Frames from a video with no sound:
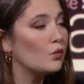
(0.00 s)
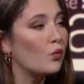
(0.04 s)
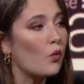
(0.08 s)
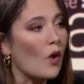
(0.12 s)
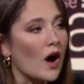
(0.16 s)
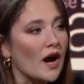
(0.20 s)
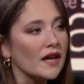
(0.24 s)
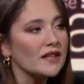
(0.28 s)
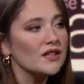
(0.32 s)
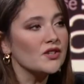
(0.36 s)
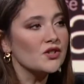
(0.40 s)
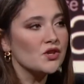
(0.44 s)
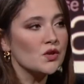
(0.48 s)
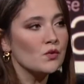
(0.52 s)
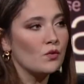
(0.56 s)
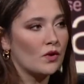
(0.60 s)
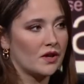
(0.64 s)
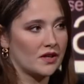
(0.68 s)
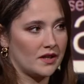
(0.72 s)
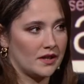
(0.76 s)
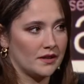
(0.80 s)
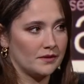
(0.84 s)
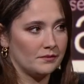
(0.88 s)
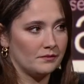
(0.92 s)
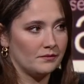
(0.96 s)
Why did you
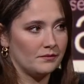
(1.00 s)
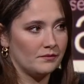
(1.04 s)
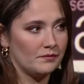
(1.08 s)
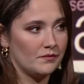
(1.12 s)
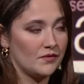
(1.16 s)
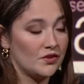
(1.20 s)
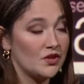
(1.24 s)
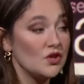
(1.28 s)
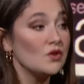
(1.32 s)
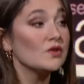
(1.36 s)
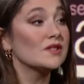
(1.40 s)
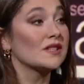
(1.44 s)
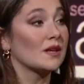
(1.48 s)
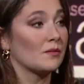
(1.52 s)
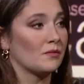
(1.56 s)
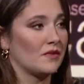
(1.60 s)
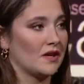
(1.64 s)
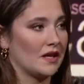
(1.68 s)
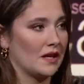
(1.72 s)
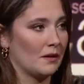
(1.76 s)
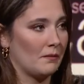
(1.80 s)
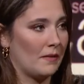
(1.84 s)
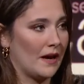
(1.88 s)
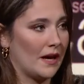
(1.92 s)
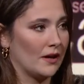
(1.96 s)
want to do
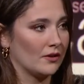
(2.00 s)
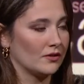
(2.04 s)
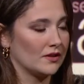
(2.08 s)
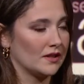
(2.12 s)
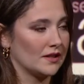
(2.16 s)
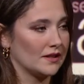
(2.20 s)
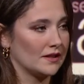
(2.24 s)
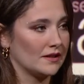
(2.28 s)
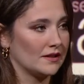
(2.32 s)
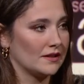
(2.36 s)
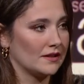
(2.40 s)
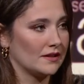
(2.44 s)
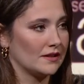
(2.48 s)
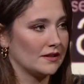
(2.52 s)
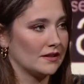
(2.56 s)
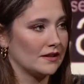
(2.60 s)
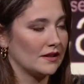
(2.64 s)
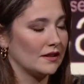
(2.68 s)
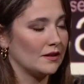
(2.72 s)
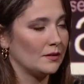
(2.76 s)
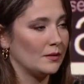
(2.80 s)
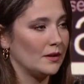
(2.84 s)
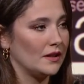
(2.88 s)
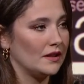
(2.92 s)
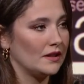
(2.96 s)
something about it? Mm
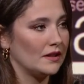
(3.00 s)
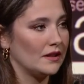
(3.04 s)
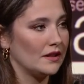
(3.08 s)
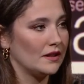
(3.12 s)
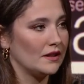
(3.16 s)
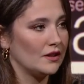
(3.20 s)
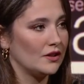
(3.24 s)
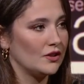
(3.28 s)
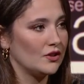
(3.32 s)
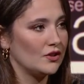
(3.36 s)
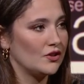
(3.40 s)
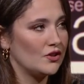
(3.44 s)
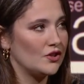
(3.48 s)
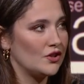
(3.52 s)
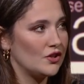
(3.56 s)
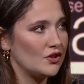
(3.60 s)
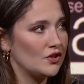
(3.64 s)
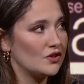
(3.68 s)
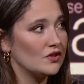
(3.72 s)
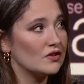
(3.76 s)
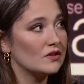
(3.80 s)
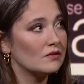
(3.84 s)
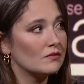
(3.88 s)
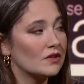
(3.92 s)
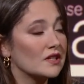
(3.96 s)
-hmm. I mean,
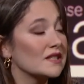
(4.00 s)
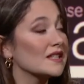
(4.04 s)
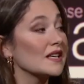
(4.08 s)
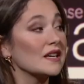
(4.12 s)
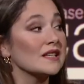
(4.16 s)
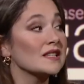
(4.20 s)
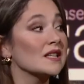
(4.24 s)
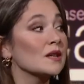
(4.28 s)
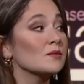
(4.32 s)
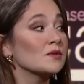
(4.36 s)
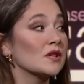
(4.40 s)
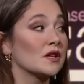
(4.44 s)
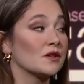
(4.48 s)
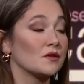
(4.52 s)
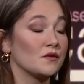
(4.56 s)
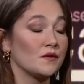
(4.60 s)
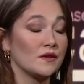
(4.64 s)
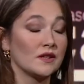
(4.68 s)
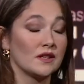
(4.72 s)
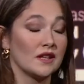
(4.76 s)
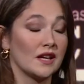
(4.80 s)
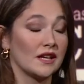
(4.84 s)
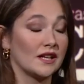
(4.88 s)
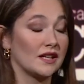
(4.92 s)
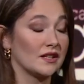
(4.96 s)
because mm-hmm. I sometimes
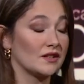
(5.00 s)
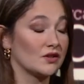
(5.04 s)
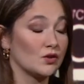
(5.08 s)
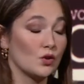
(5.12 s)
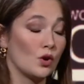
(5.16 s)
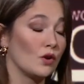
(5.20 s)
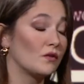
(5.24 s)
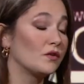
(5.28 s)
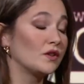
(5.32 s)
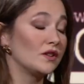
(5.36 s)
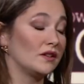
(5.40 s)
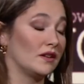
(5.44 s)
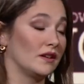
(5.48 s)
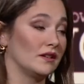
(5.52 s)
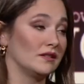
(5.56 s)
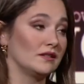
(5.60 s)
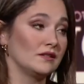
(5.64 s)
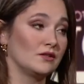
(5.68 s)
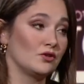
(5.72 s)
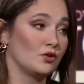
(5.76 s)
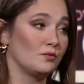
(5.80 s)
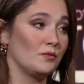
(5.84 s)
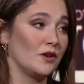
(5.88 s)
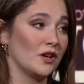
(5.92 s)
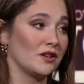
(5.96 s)
feel like it's overdone,
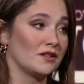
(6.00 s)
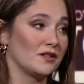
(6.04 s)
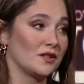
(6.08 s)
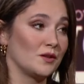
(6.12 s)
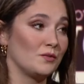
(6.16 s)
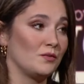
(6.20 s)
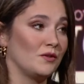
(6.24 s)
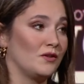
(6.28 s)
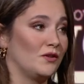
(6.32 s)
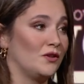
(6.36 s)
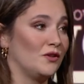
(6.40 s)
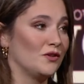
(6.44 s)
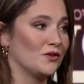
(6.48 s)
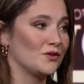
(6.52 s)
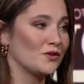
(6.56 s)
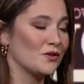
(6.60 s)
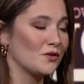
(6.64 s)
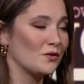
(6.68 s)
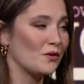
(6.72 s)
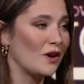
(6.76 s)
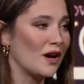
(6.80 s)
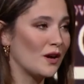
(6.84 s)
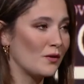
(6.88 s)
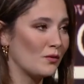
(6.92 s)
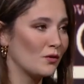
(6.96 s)
to be honest with you. So mm-hmm.